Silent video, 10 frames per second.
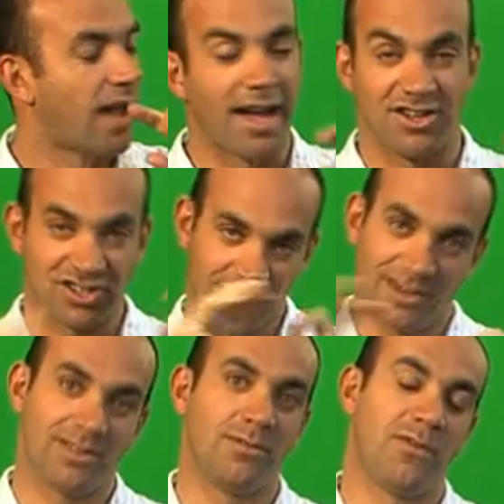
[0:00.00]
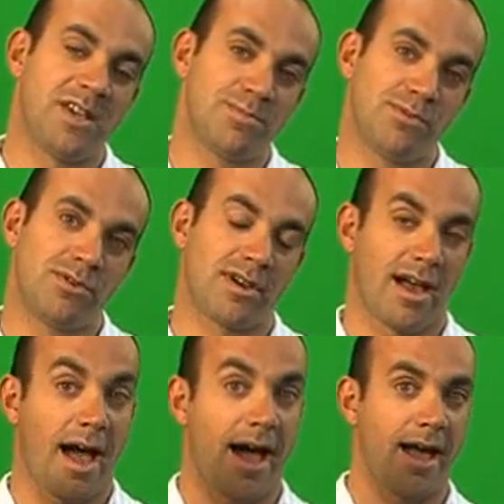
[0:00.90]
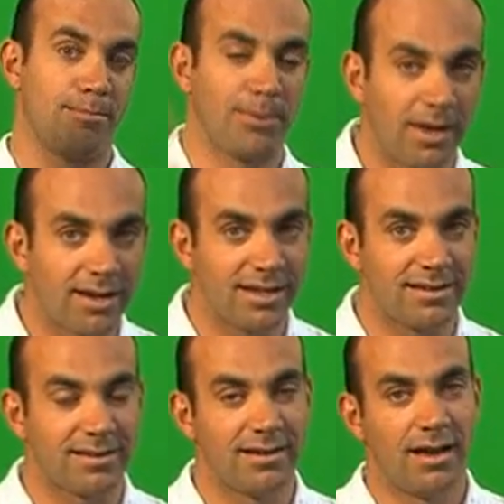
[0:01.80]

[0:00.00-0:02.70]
I share it on Facebook, I blog it.